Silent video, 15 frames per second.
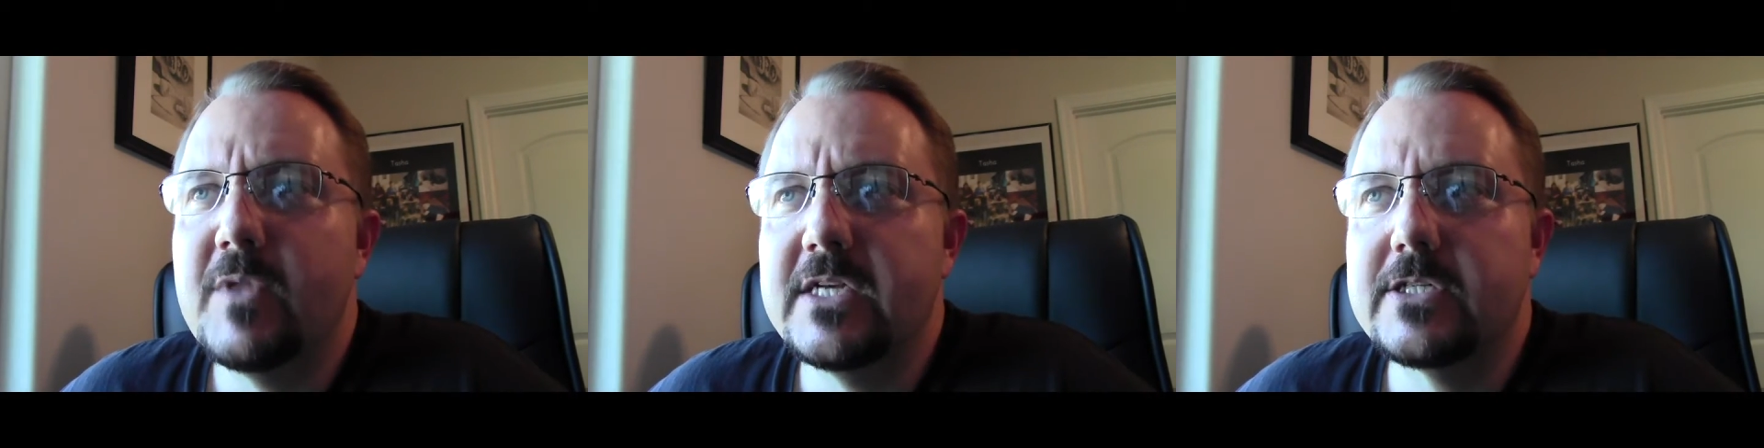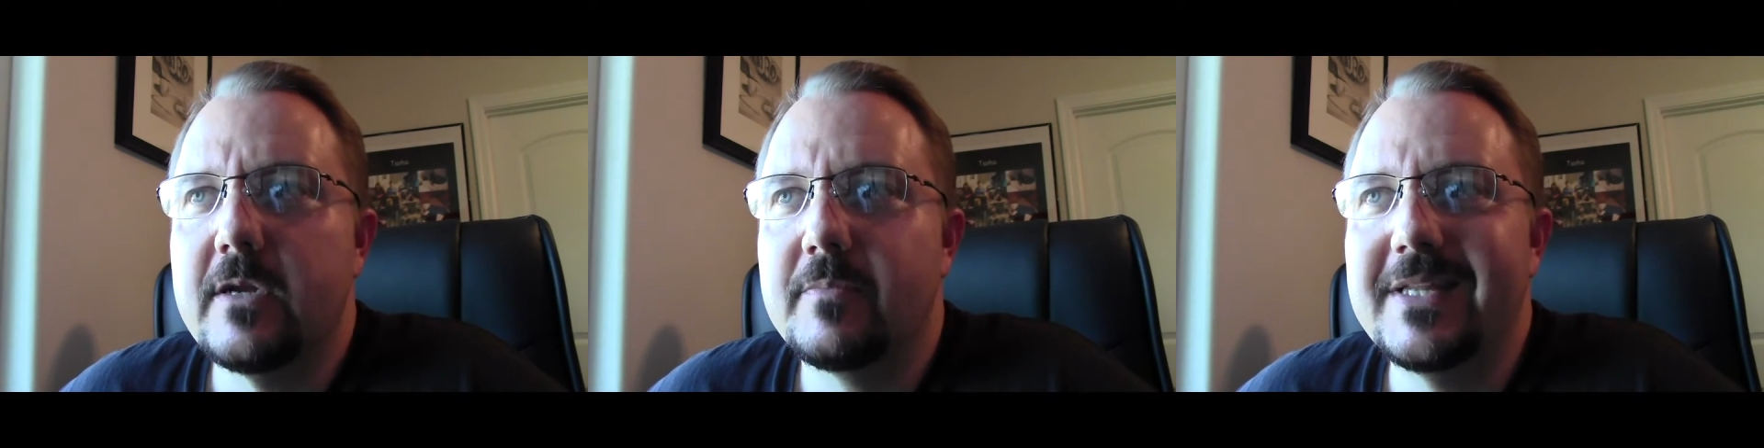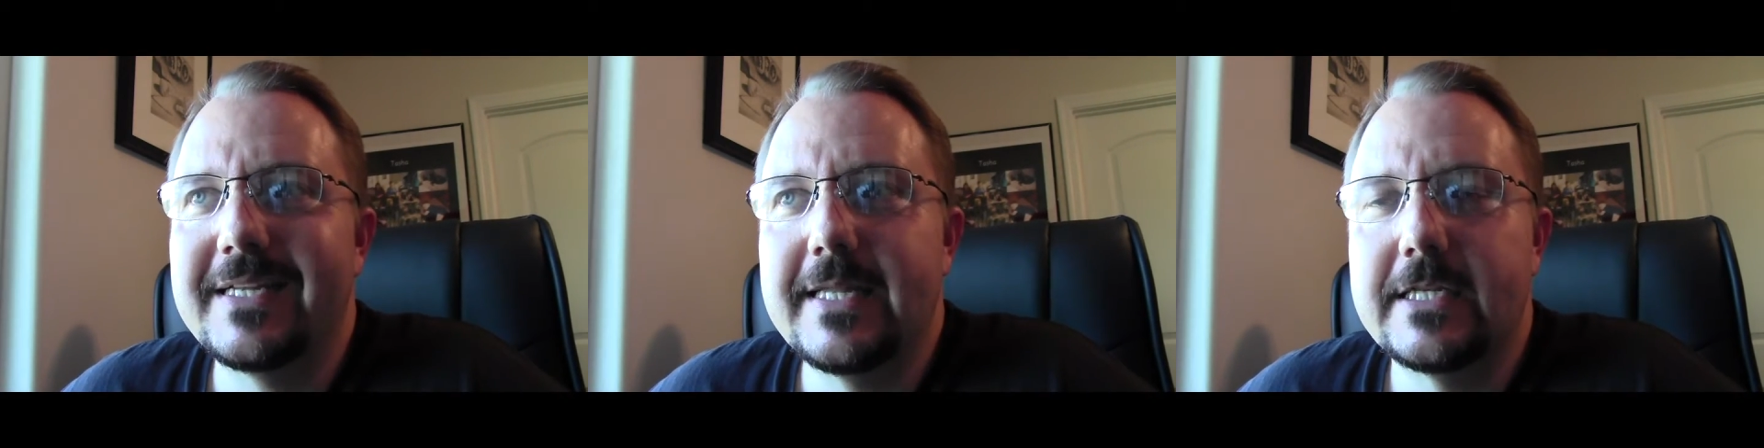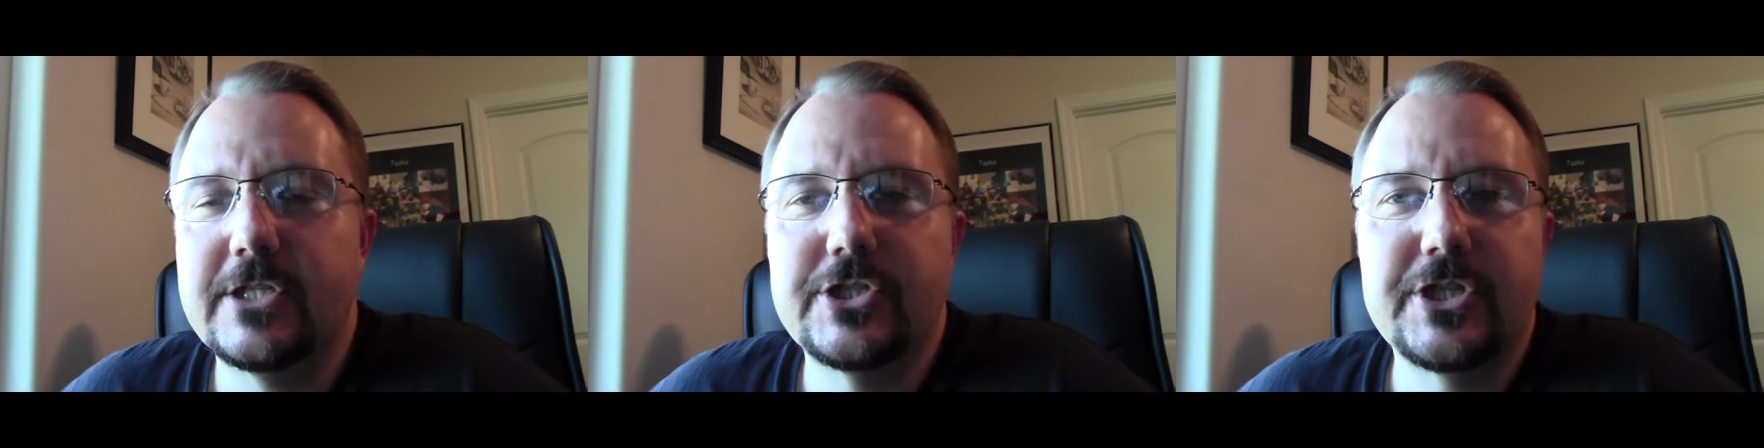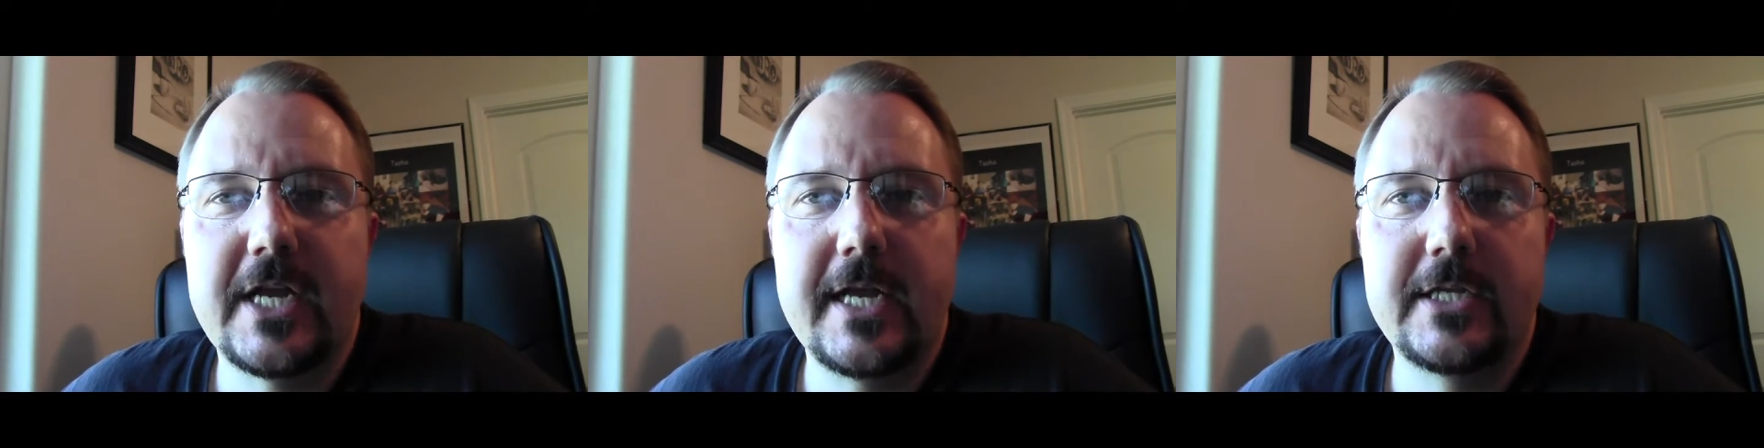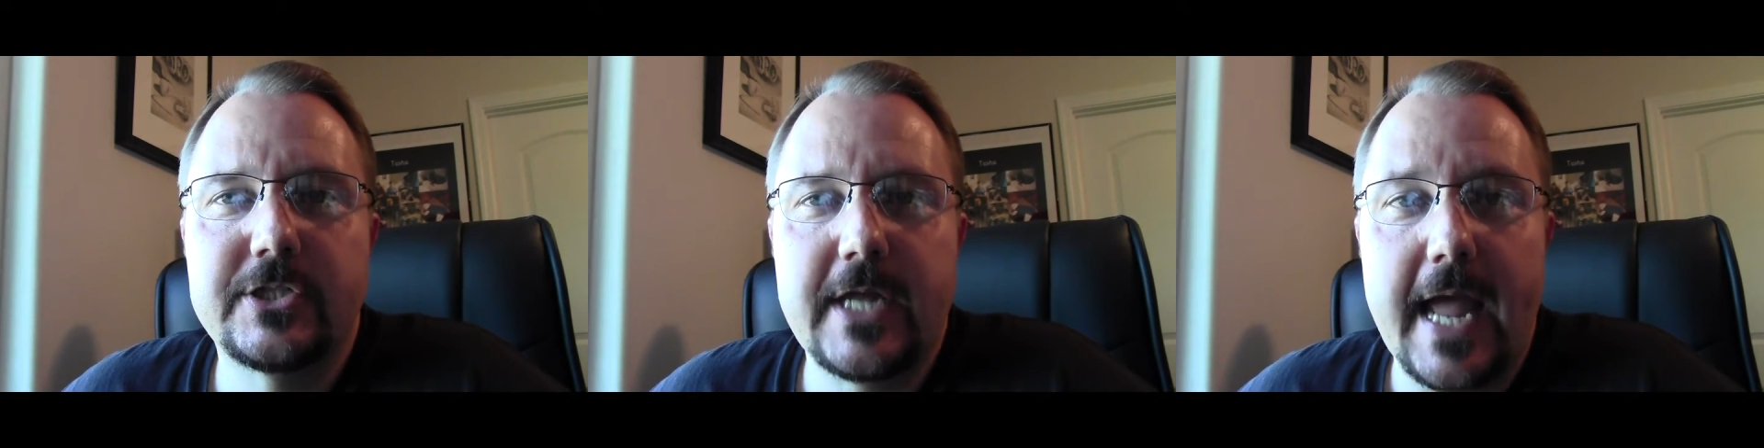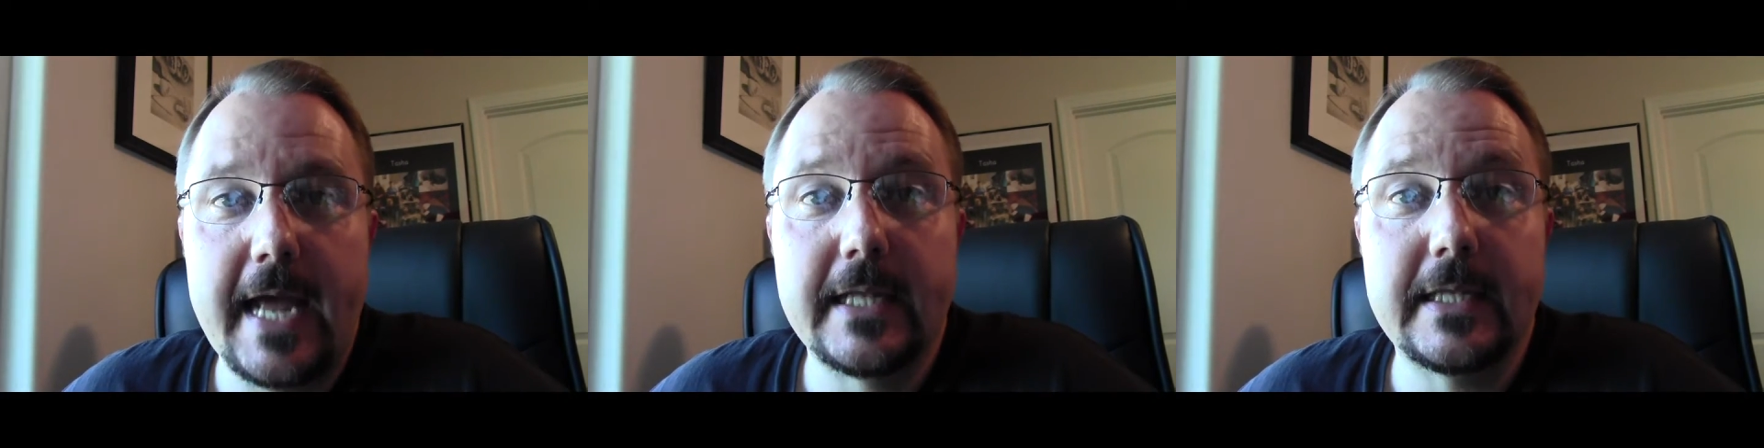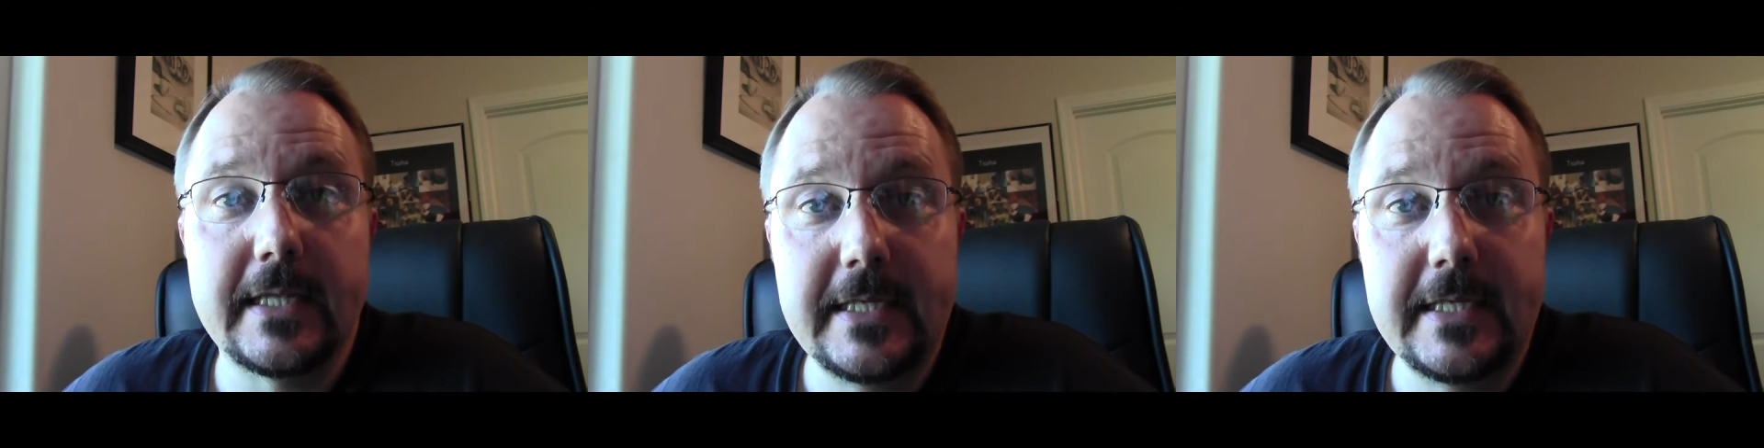is something that's changed at